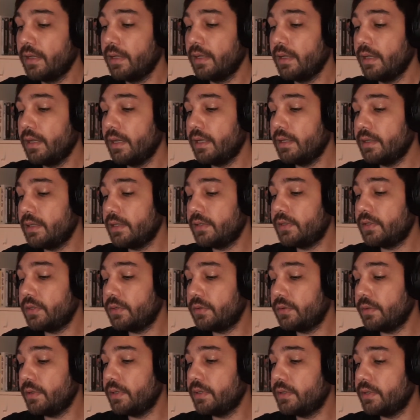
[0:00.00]
in this
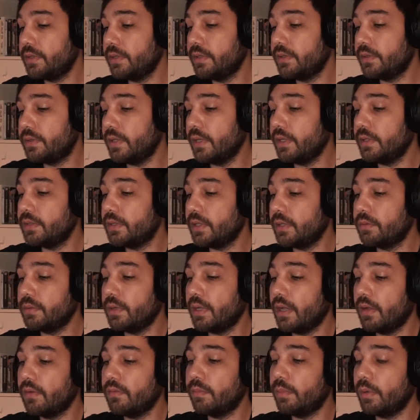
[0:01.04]
situation, it's nice that we
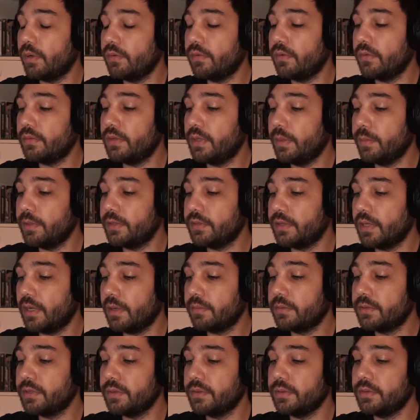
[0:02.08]
have both of them as
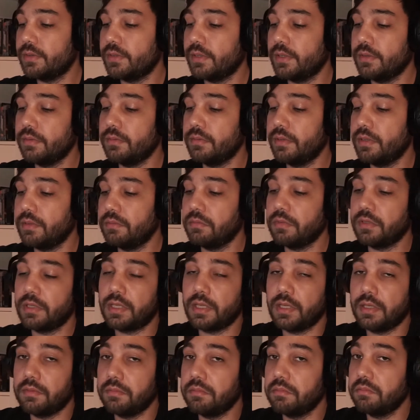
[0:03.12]
options, and then we
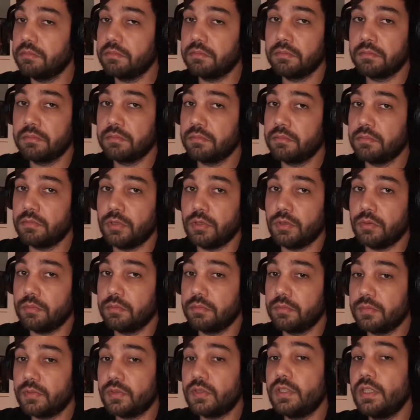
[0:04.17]
can
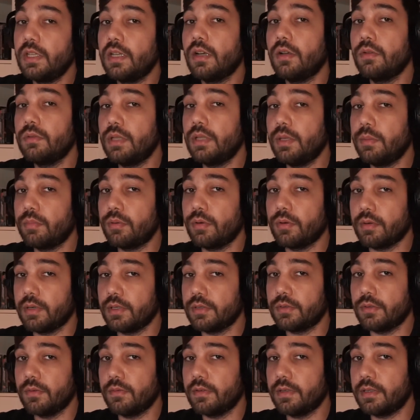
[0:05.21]
see how they progress
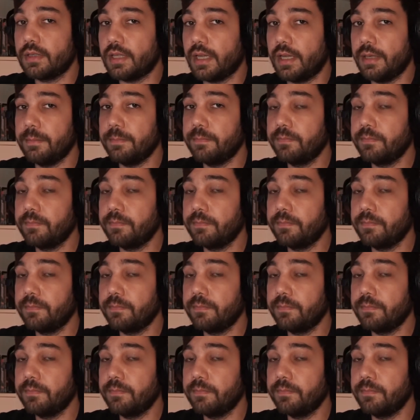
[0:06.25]
over time.